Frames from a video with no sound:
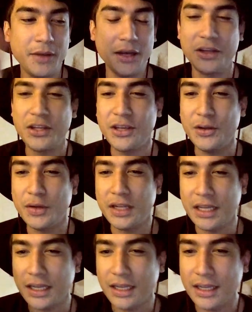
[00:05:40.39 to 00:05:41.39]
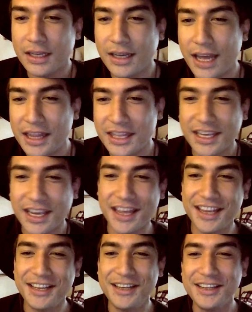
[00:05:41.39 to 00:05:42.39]
acute E at the
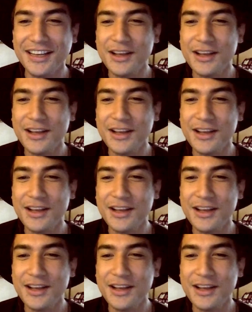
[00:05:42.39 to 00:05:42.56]
end,